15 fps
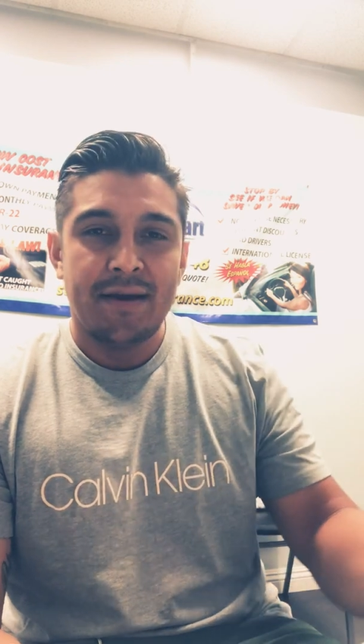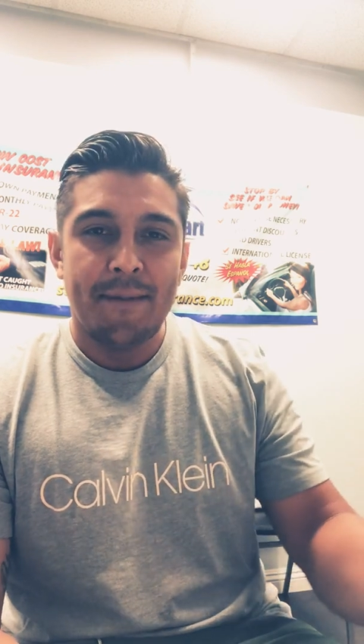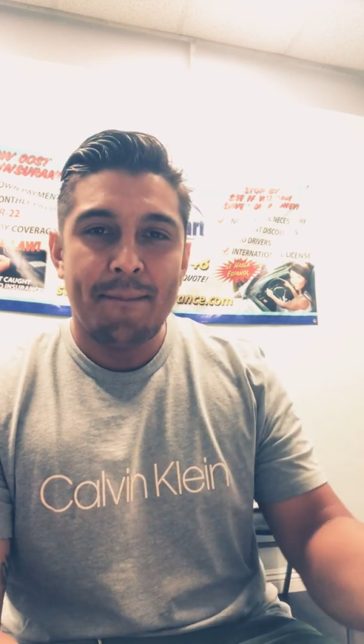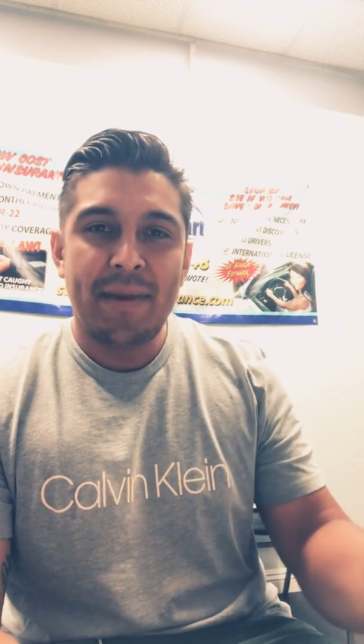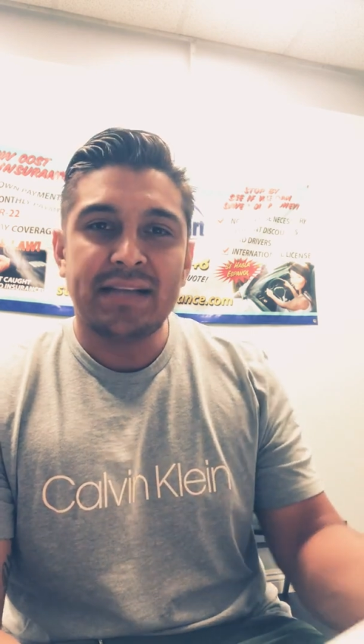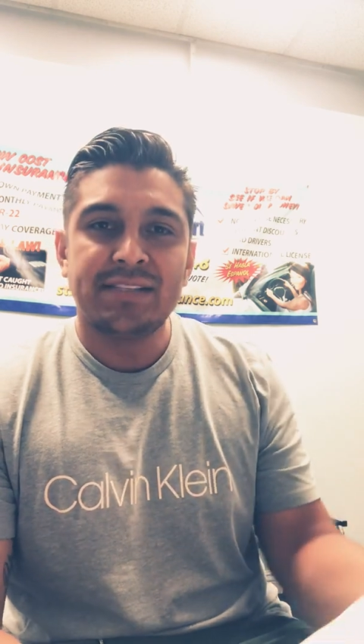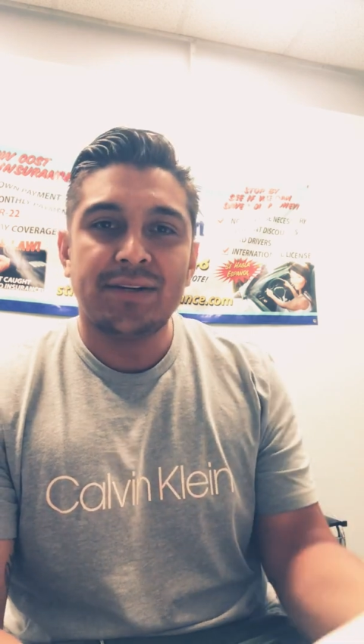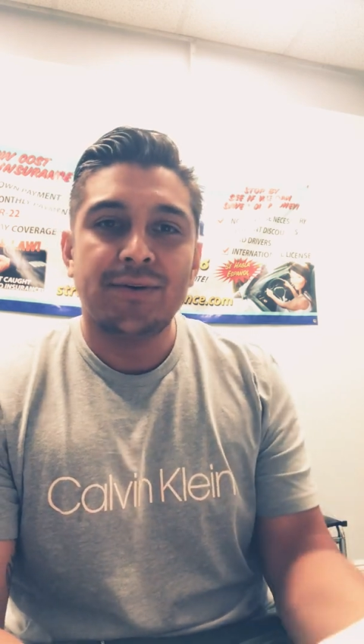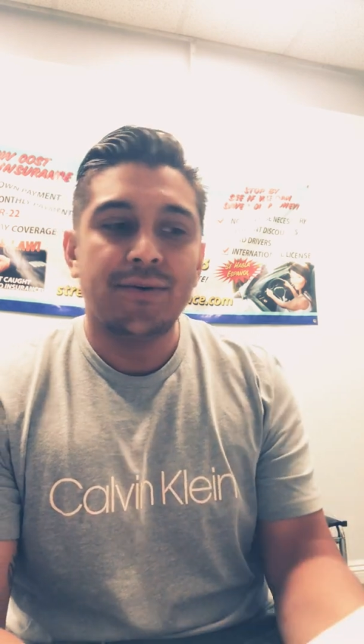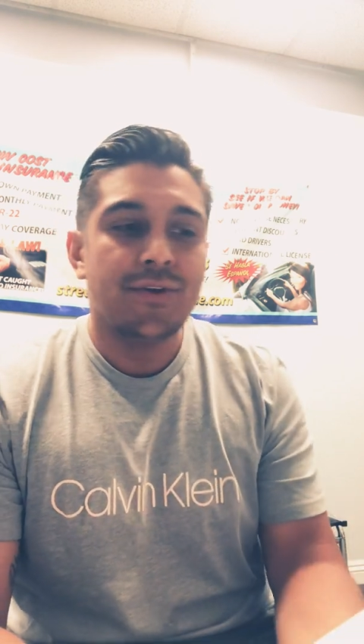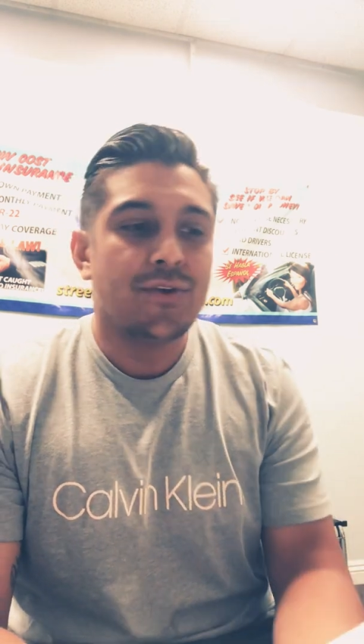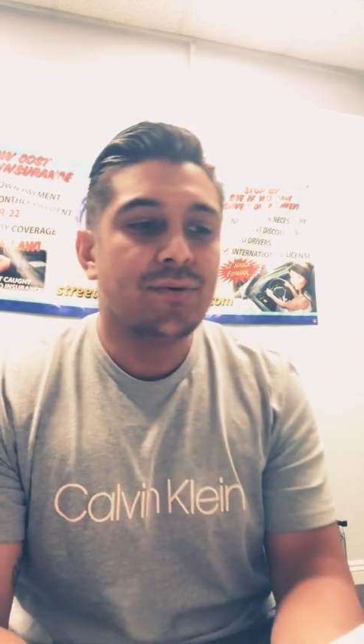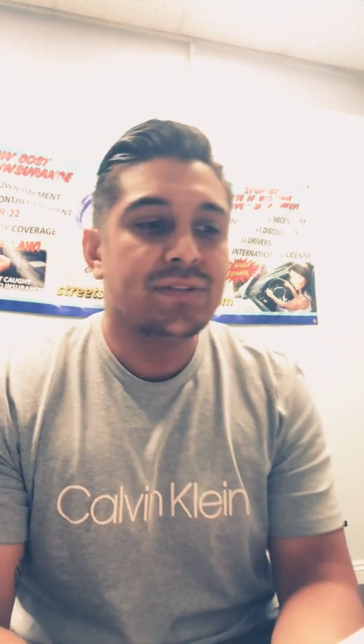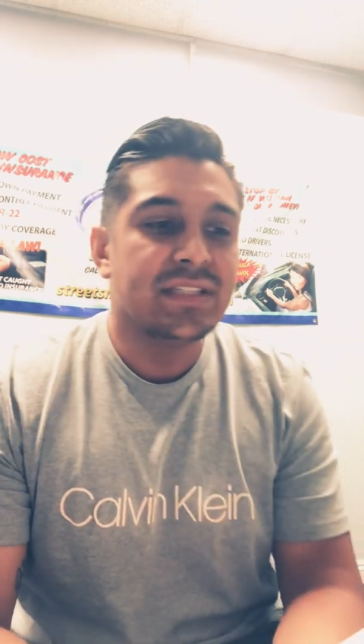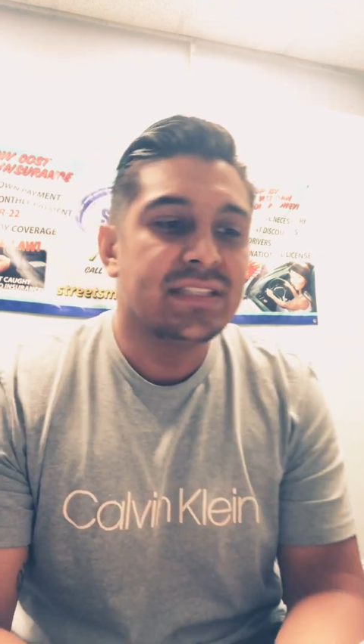Mexico
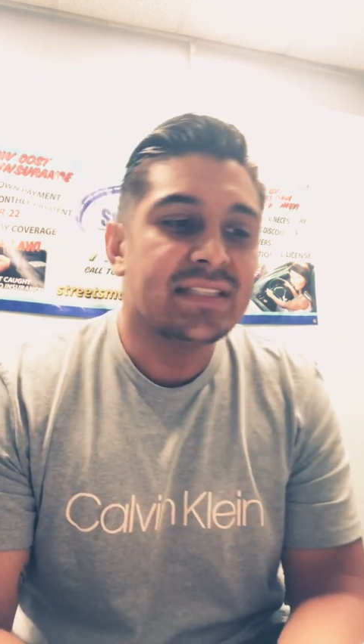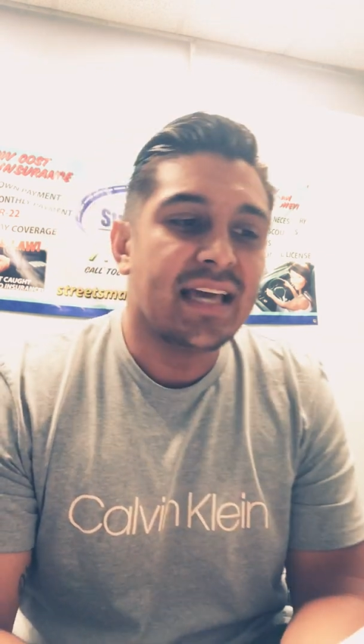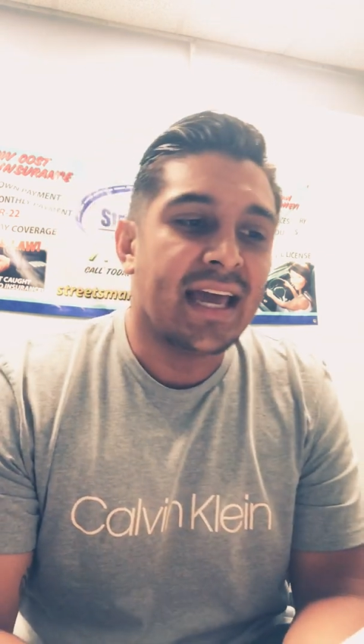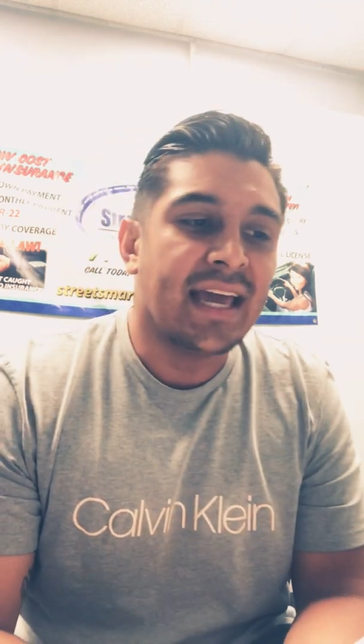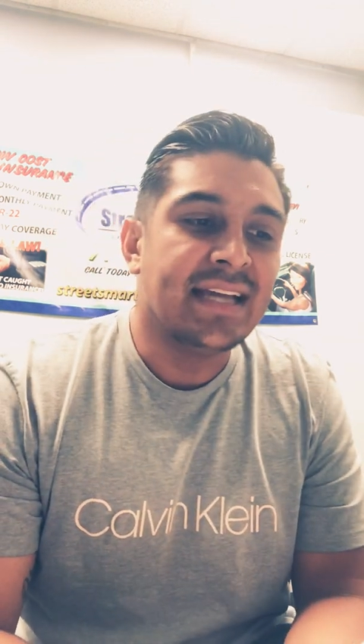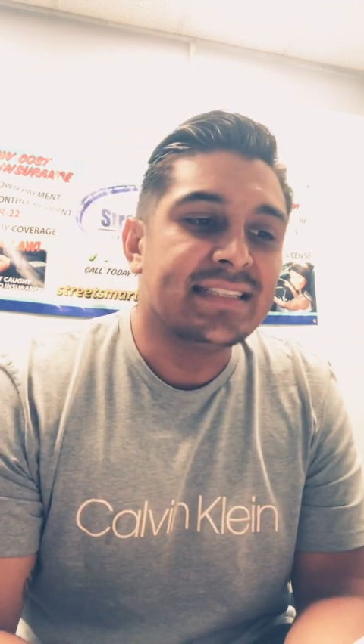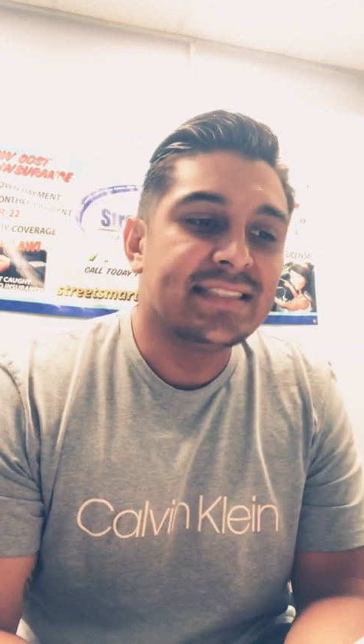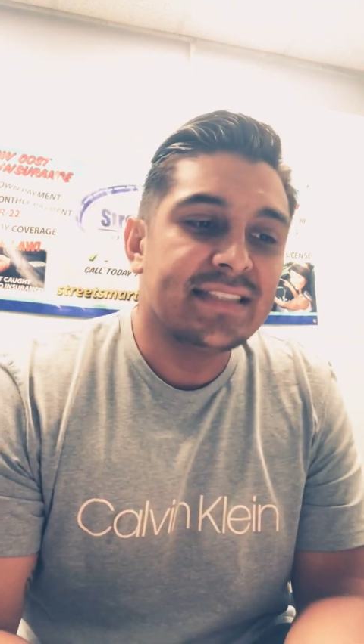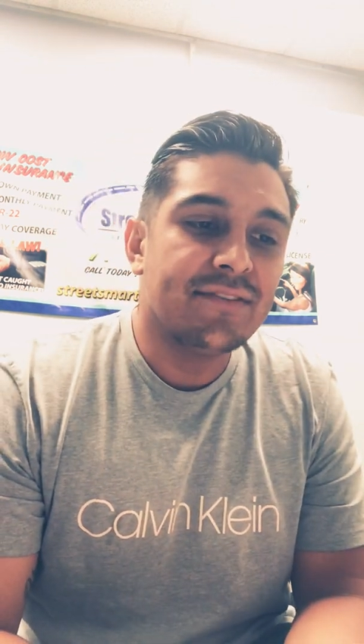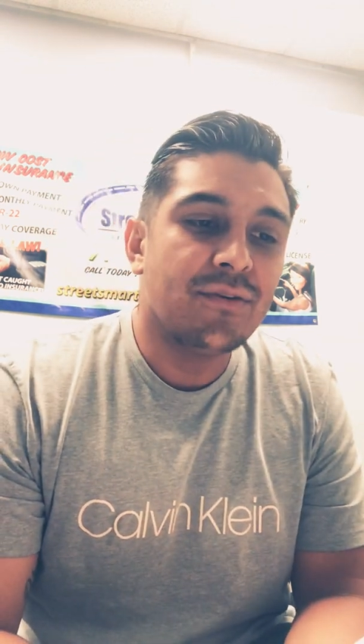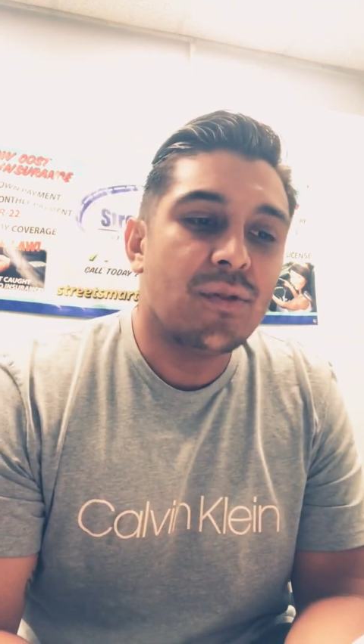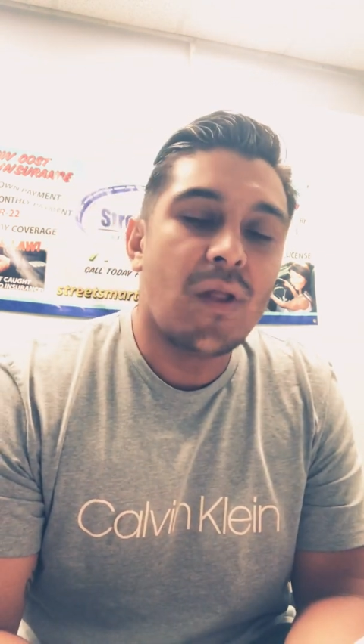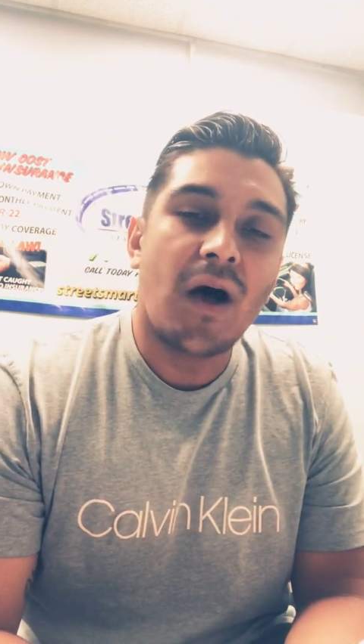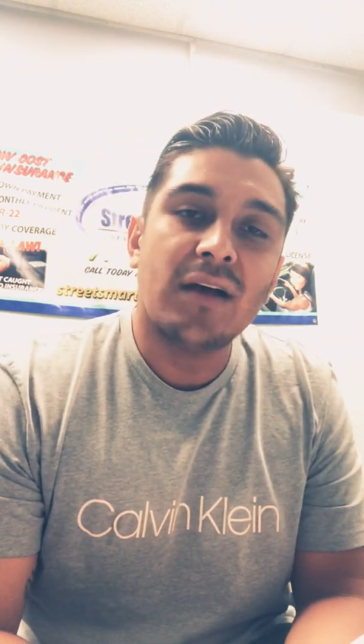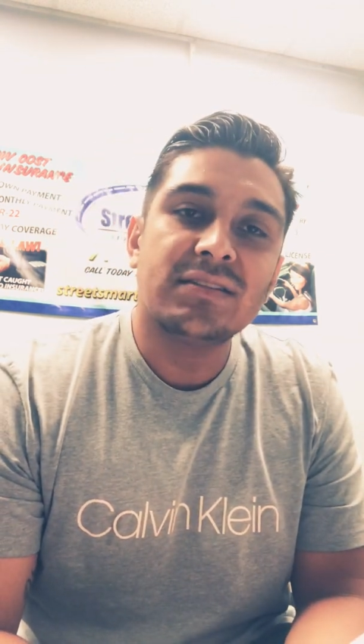uses a civil
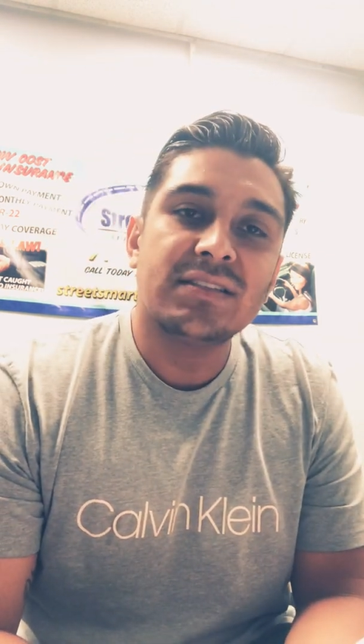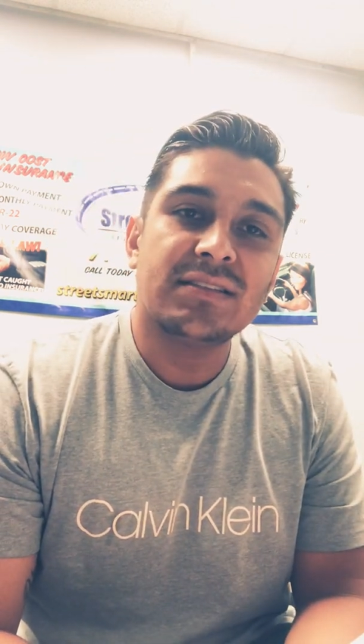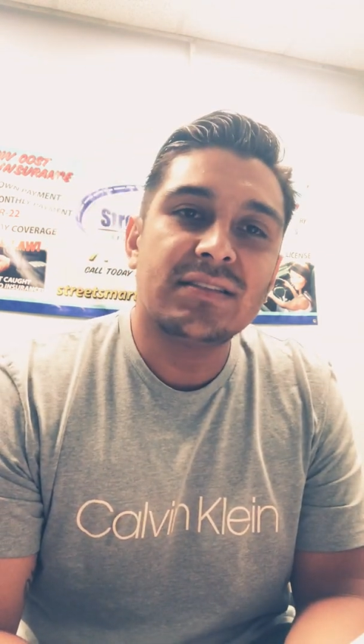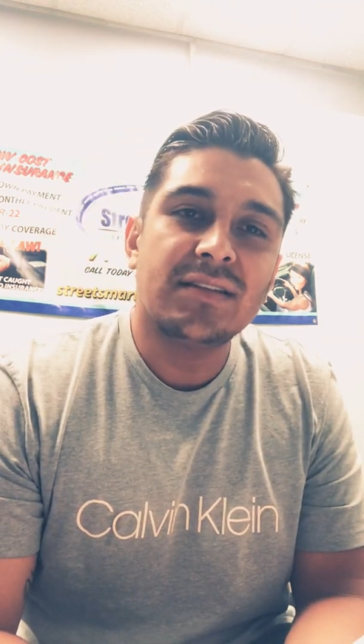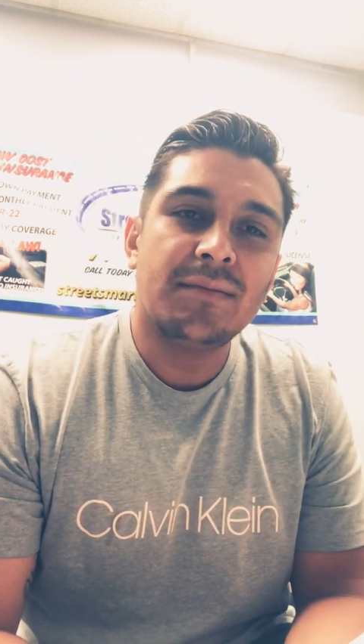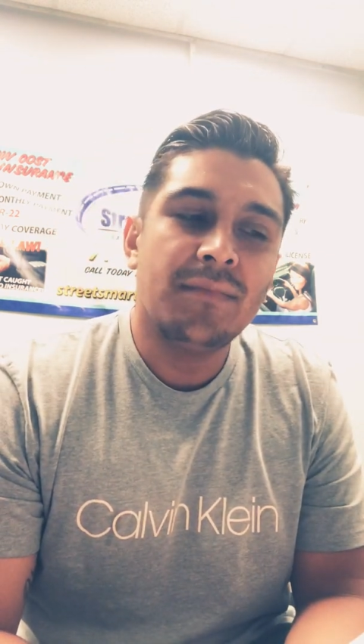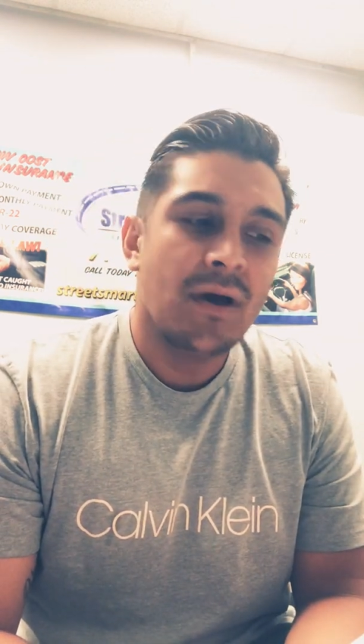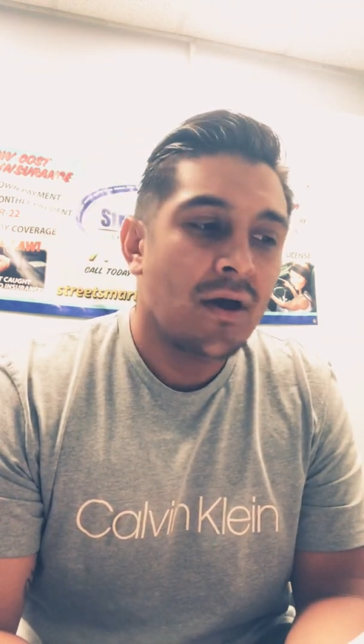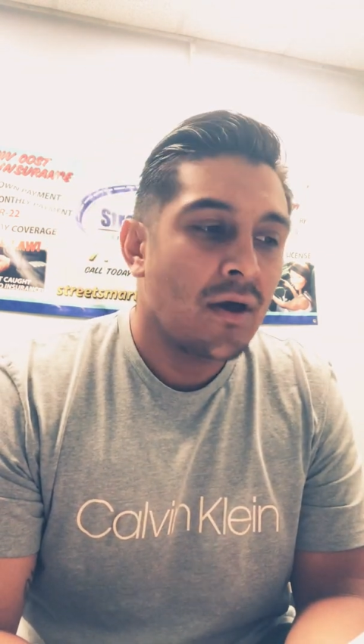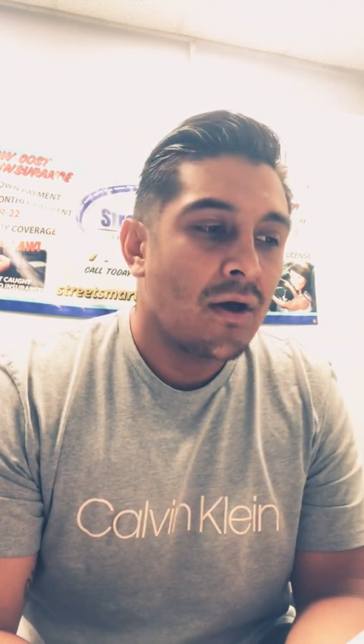law system,